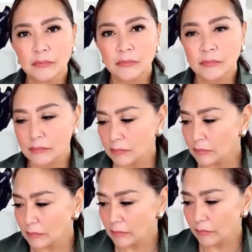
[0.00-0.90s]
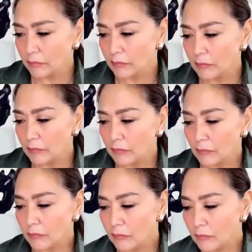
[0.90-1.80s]

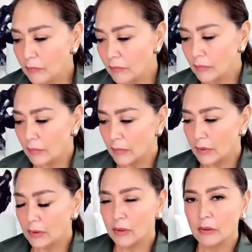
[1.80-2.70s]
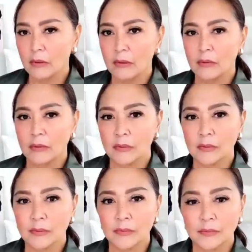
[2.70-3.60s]

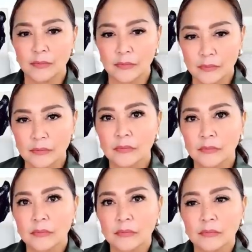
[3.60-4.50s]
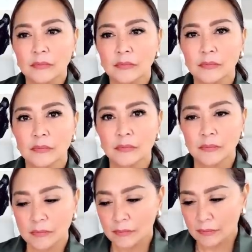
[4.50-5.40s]

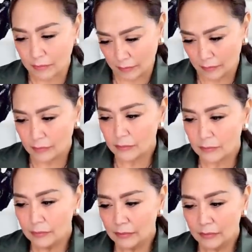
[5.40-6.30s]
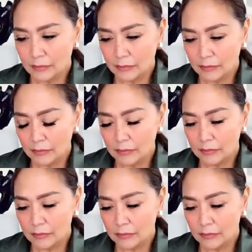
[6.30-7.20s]

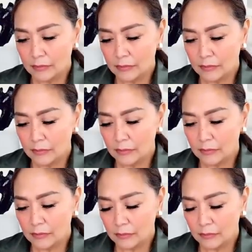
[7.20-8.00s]
(silent)